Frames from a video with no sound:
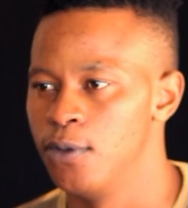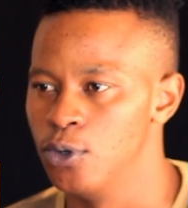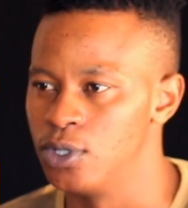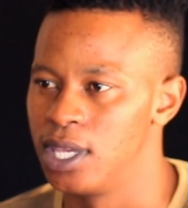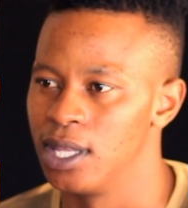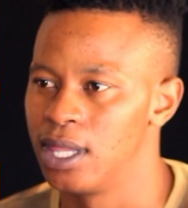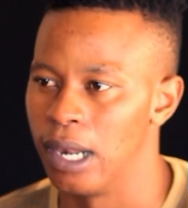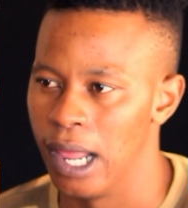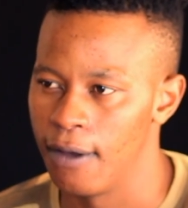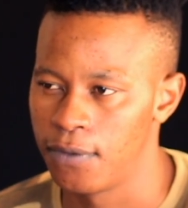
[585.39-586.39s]
views get the
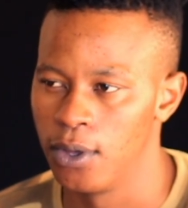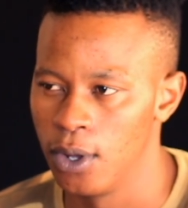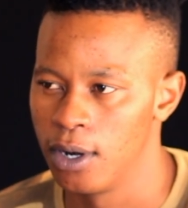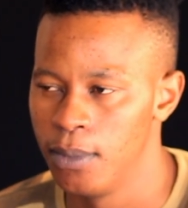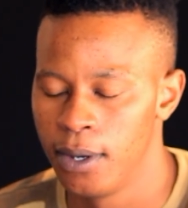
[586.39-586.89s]
laugh you know what i